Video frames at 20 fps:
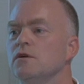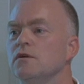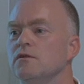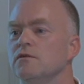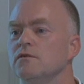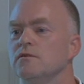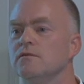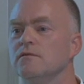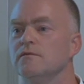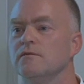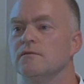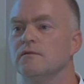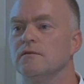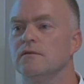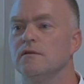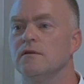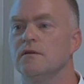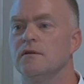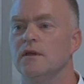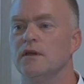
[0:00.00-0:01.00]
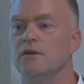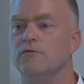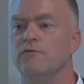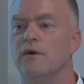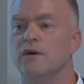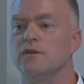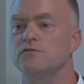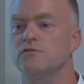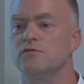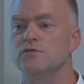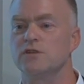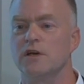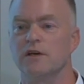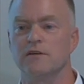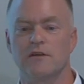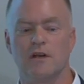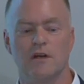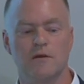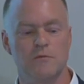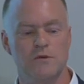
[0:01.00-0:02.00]
Well, it finds all
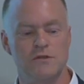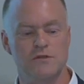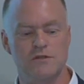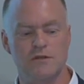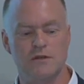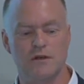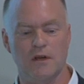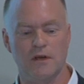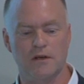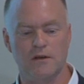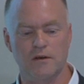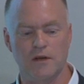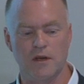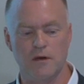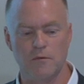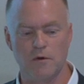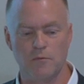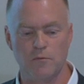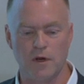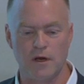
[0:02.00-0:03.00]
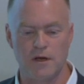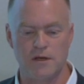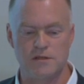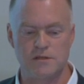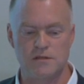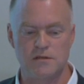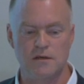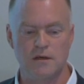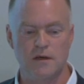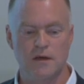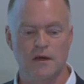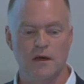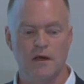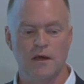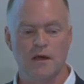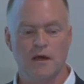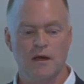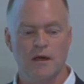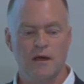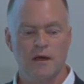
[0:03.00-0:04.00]
child elements like the name implies.
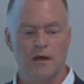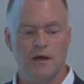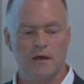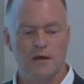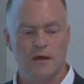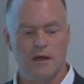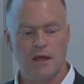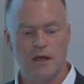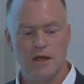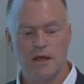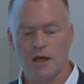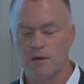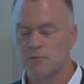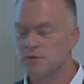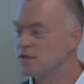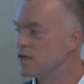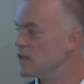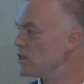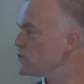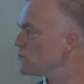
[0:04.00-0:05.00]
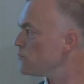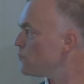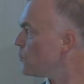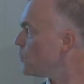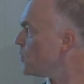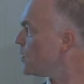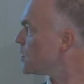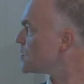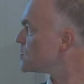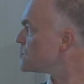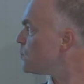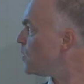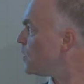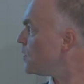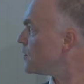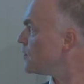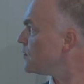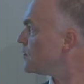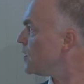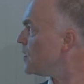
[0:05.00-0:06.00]
Ename stands for
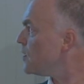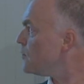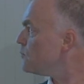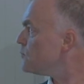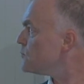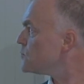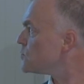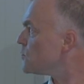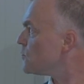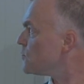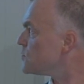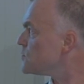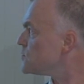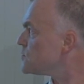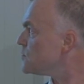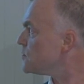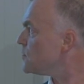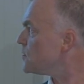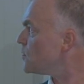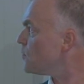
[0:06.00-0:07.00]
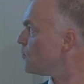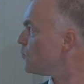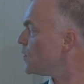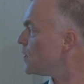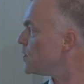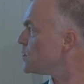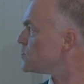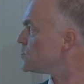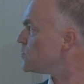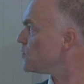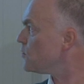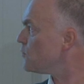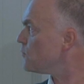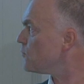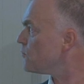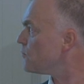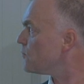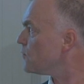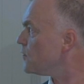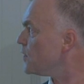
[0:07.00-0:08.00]
expanded name, so it's the combination
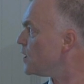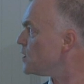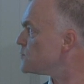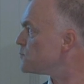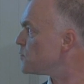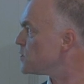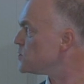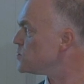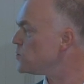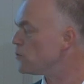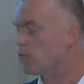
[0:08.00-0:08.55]
of a namespace